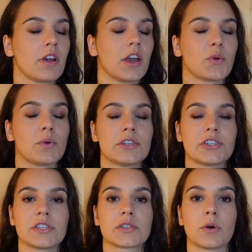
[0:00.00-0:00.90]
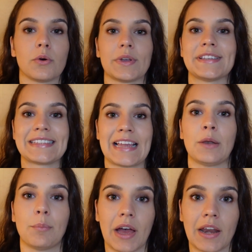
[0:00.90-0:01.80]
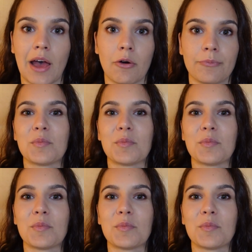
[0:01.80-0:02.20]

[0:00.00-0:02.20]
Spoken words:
it will just go in standby now.